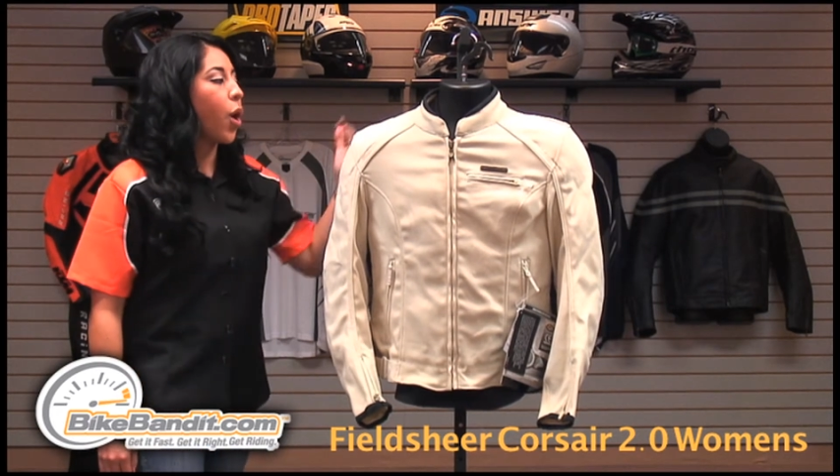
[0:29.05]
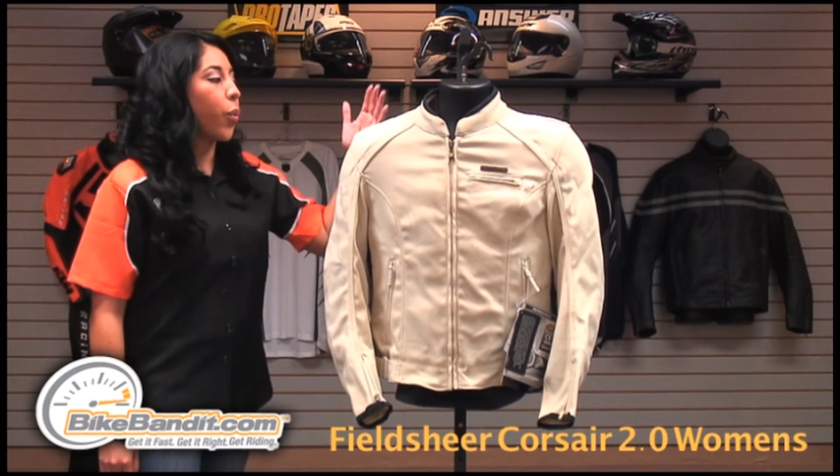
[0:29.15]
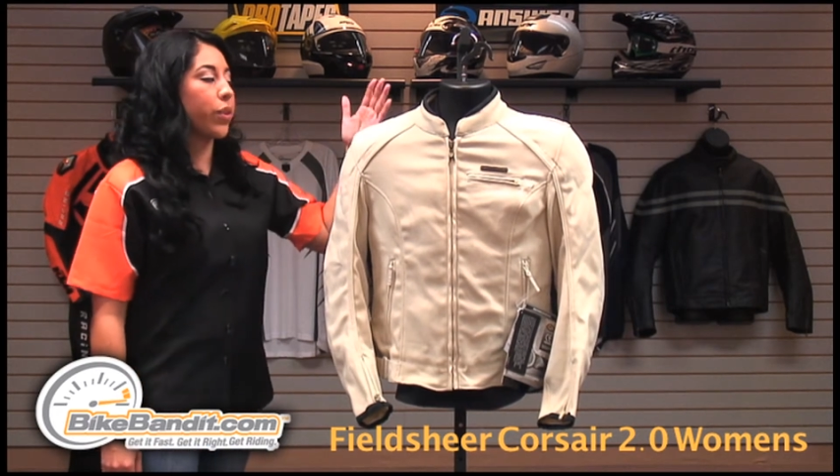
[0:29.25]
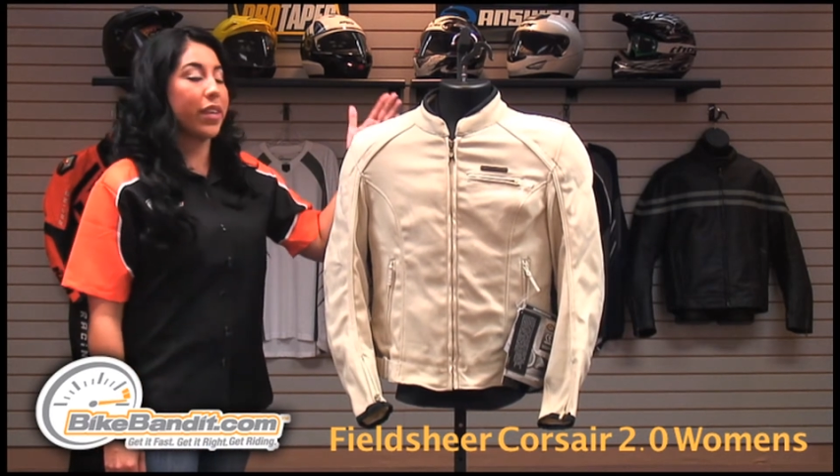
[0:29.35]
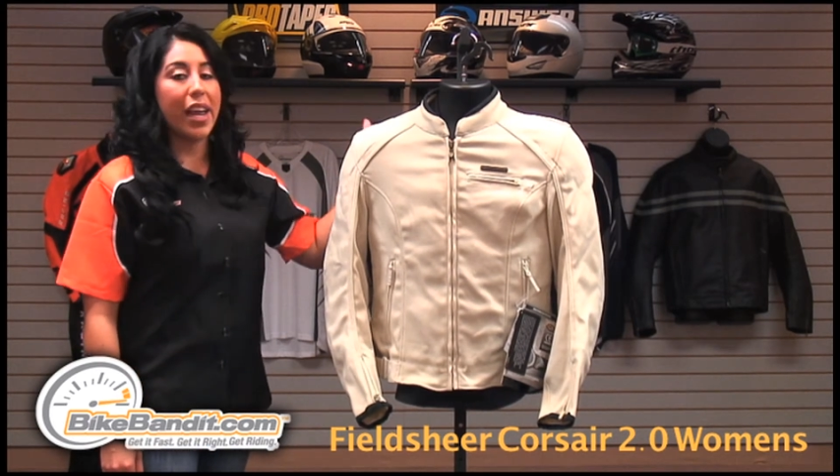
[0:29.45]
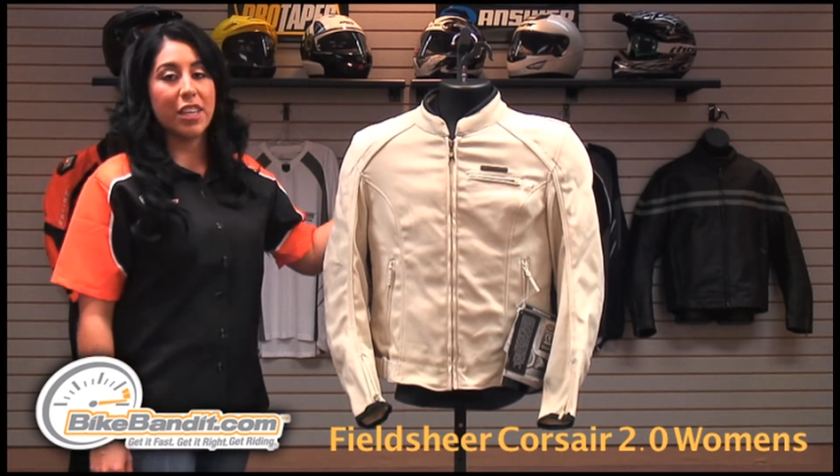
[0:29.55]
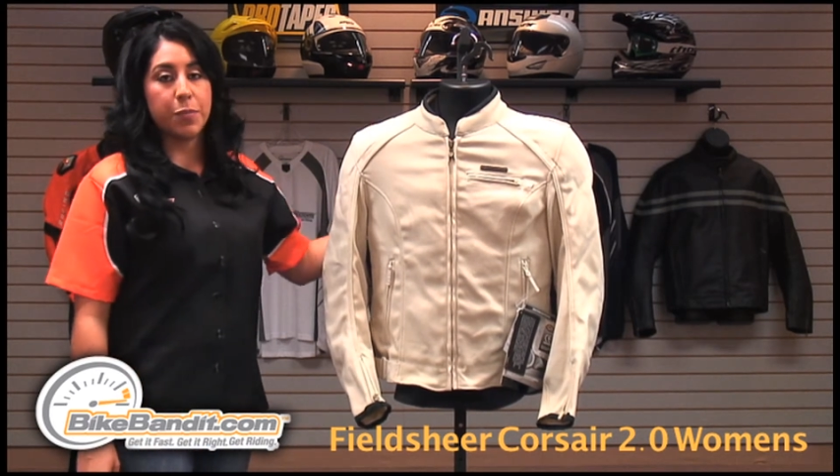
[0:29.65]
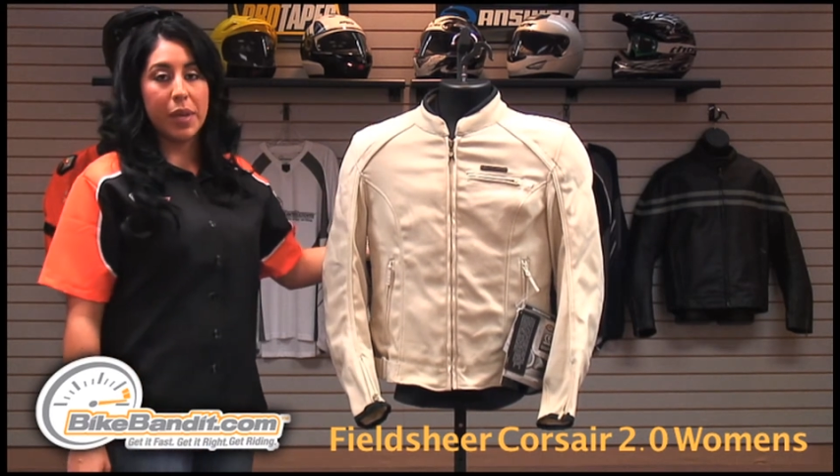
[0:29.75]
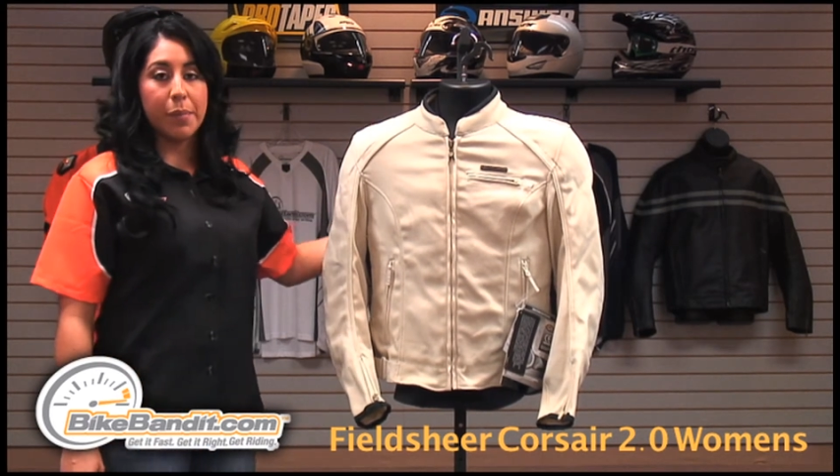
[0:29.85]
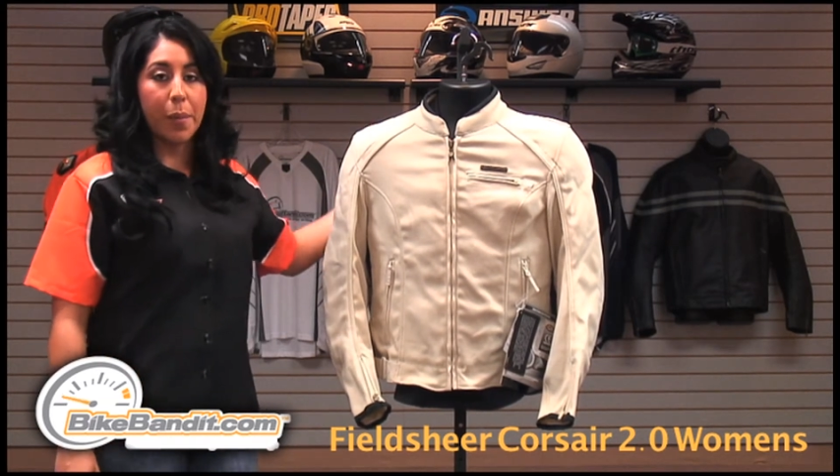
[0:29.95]
with an
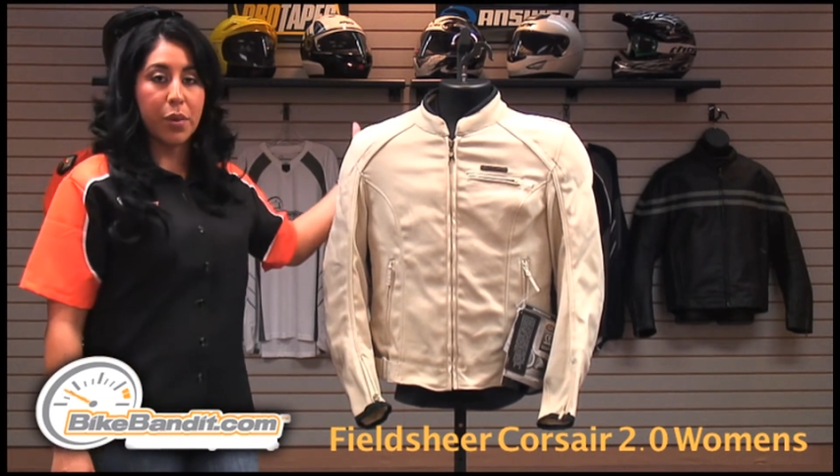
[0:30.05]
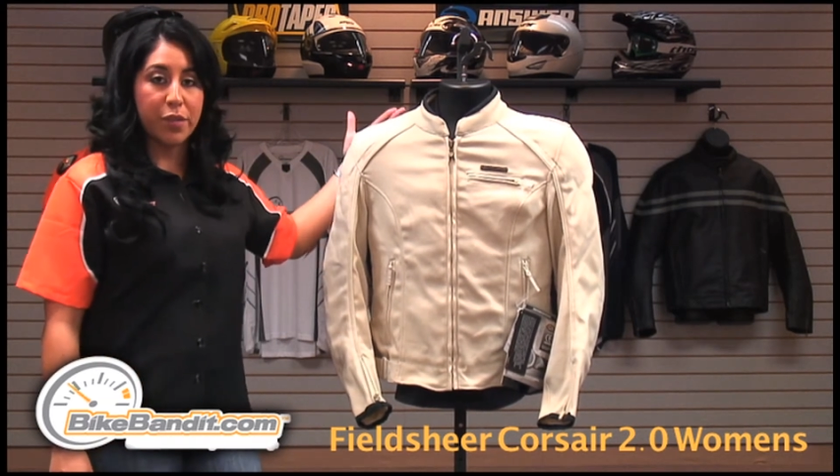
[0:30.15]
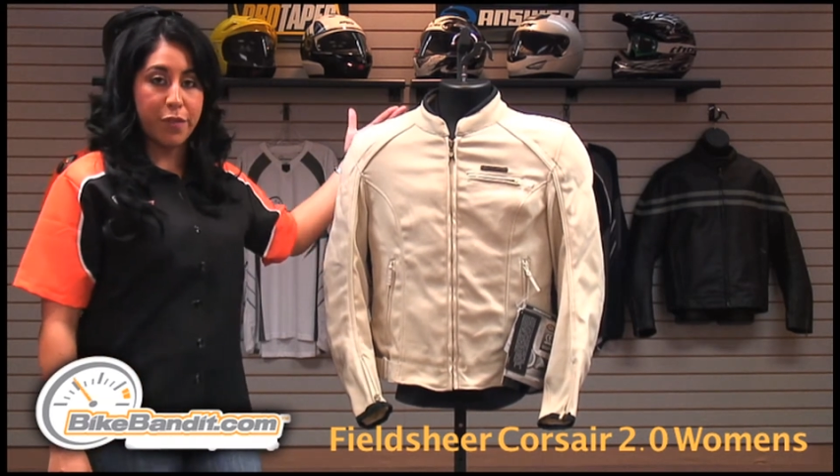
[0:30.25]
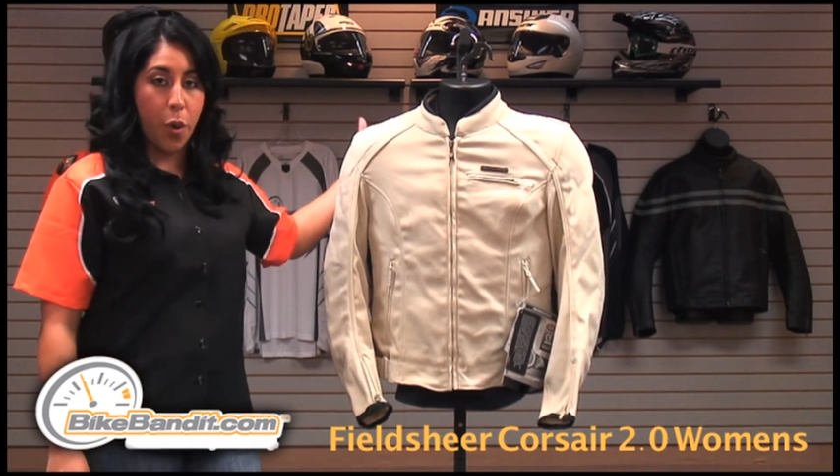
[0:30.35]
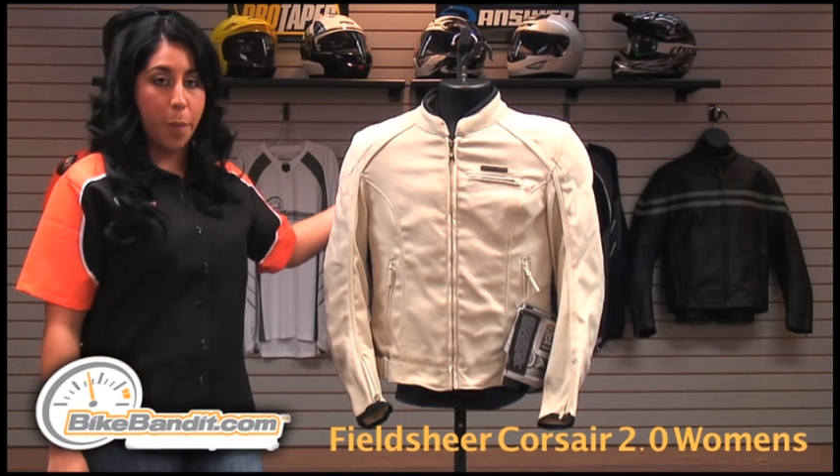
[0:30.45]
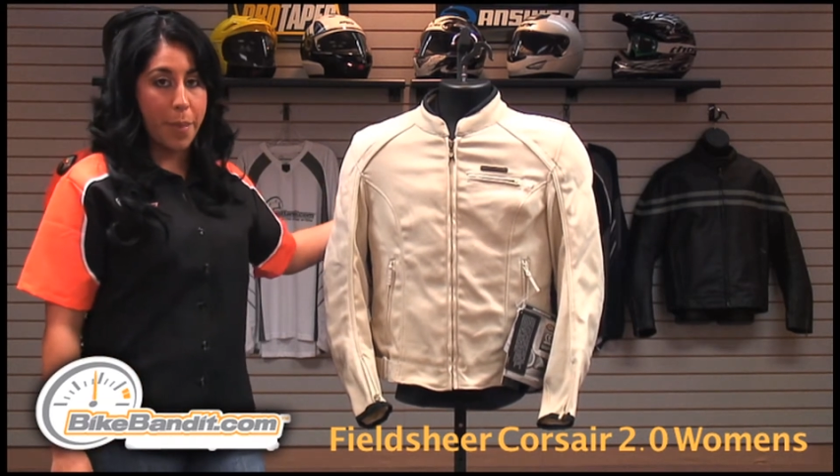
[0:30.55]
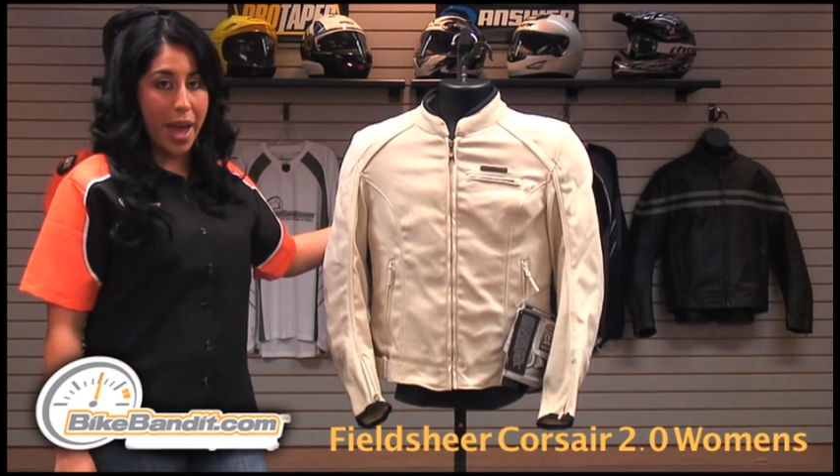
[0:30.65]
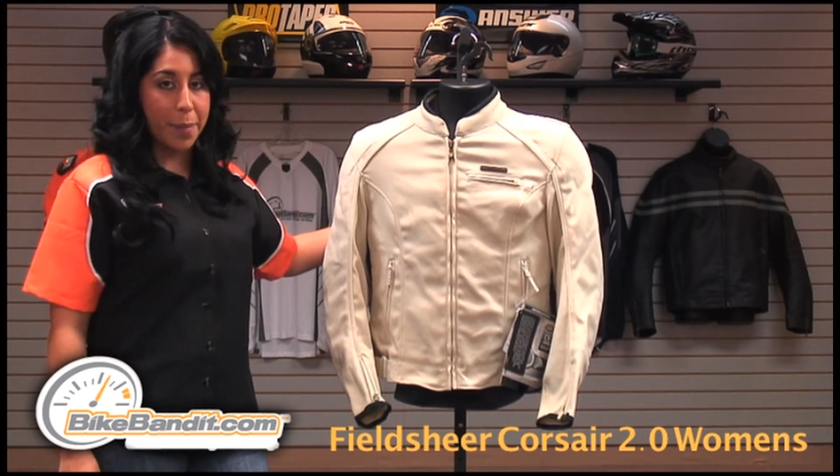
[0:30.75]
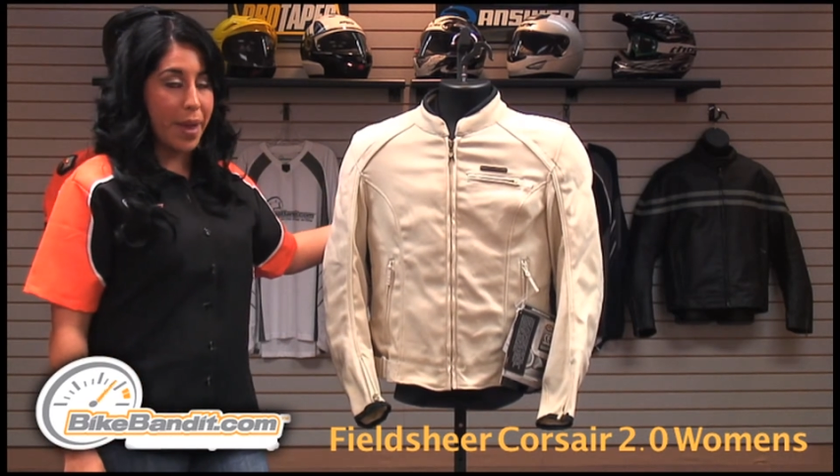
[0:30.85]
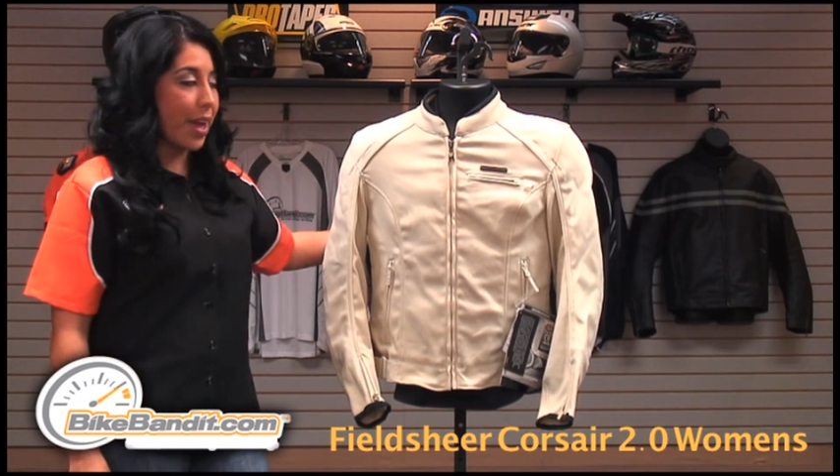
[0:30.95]
SP memory foam
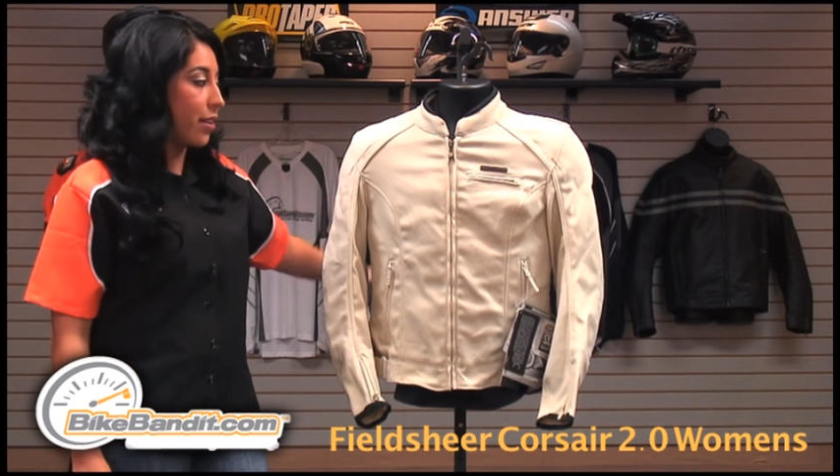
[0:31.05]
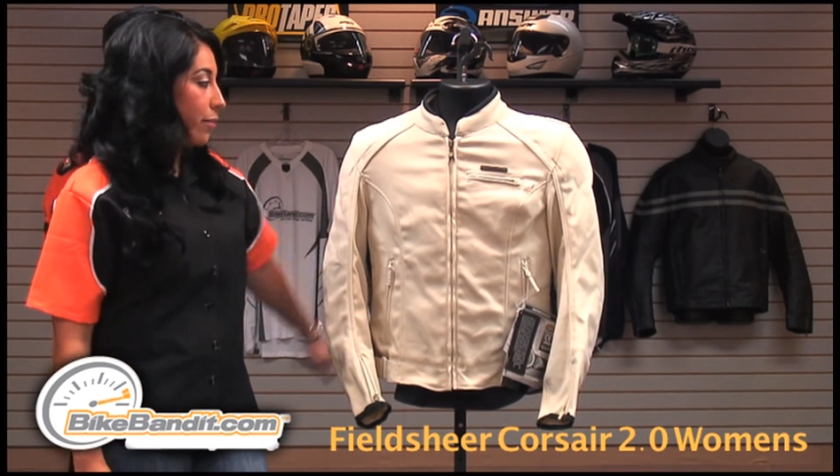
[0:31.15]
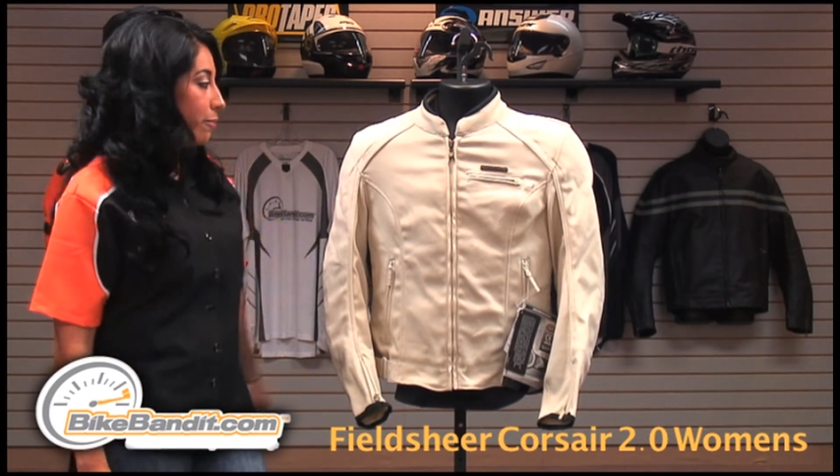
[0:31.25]
back pad.